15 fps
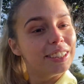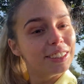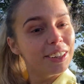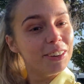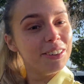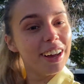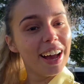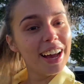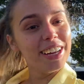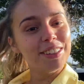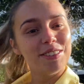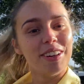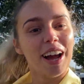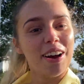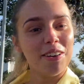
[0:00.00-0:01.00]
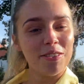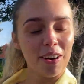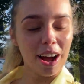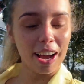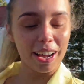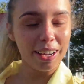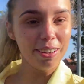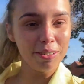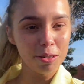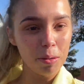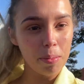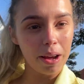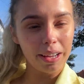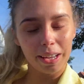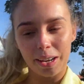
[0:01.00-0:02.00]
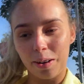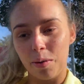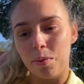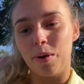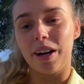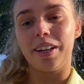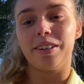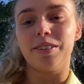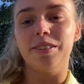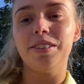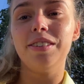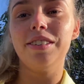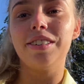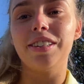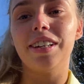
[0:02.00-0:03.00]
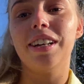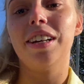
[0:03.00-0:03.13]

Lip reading: so guys, now arrived. We're back in Wales.